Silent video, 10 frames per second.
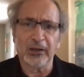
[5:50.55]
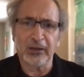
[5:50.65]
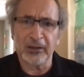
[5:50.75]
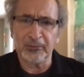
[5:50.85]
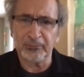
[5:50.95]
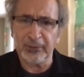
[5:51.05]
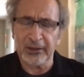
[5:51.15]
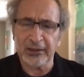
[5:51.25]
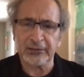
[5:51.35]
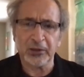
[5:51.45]

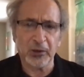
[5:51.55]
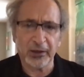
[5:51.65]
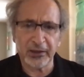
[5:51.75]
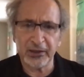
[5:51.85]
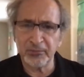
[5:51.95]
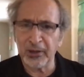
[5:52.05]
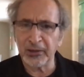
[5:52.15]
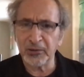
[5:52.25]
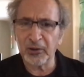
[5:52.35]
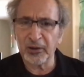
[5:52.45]
a targeted
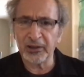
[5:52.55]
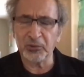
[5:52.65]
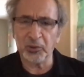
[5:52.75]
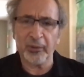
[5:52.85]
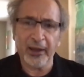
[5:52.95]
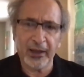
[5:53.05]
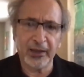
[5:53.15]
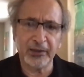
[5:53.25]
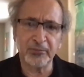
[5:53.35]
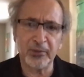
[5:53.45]
minority group, a
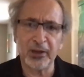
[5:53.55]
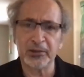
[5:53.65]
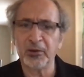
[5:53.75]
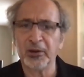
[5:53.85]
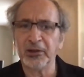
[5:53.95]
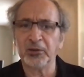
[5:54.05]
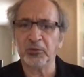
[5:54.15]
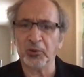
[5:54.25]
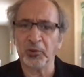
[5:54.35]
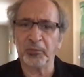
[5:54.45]
hated minority
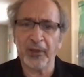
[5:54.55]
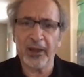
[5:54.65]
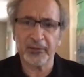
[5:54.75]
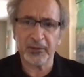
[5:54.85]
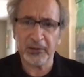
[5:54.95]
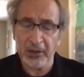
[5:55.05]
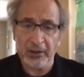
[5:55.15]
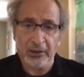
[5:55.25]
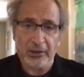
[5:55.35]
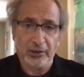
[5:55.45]
group that the